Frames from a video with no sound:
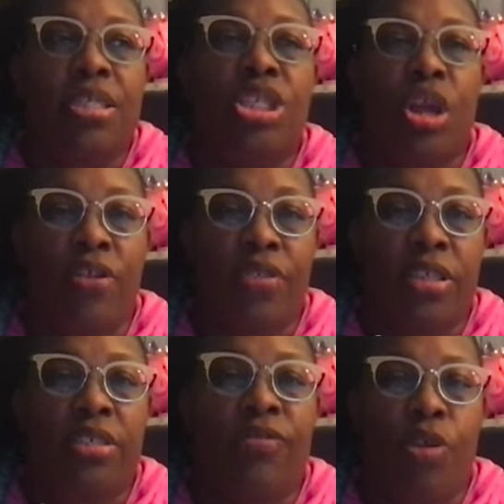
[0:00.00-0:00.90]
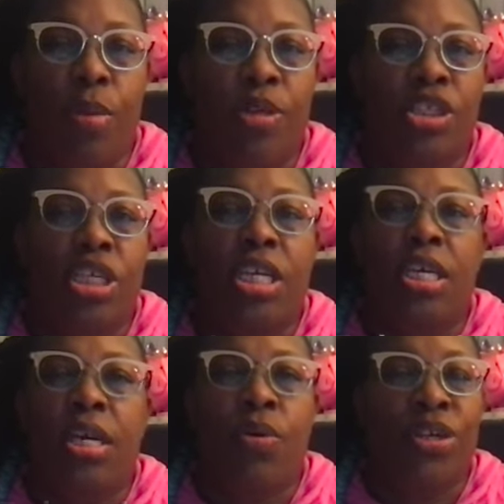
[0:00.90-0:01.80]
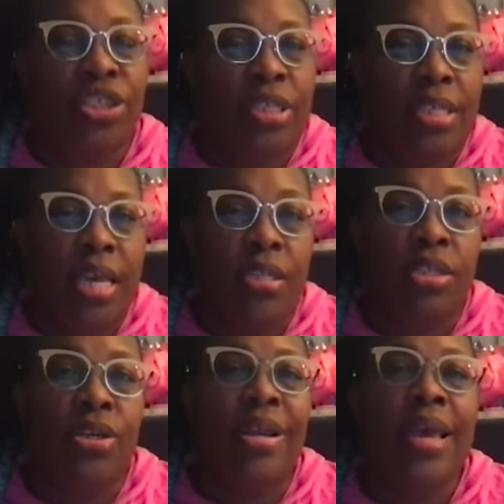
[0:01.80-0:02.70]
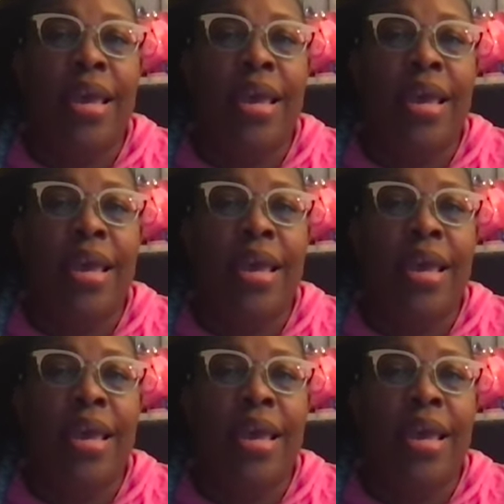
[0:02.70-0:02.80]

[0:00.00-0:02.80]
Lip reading: service for your machine, get questions answered.